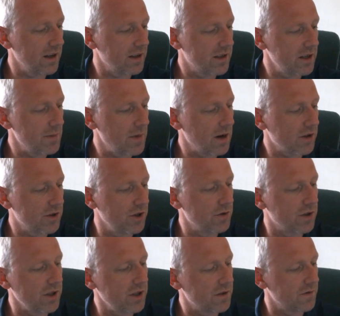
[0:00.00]
at T-Max
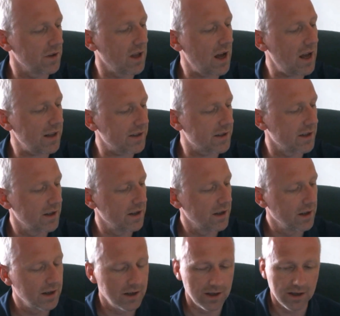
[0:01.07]
Juices for that.
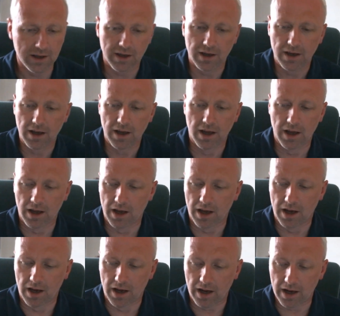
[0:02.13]

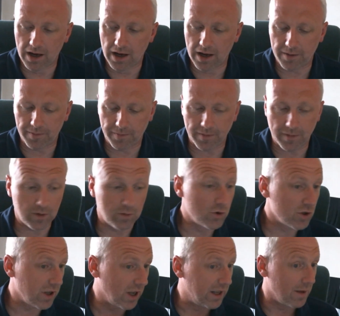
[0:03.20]
I'm
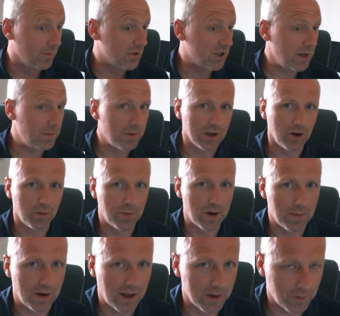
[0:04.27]
just laying them sleep a little
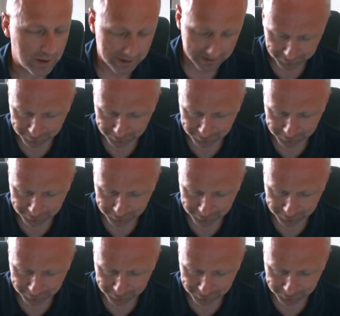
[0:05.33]
bit, by the way.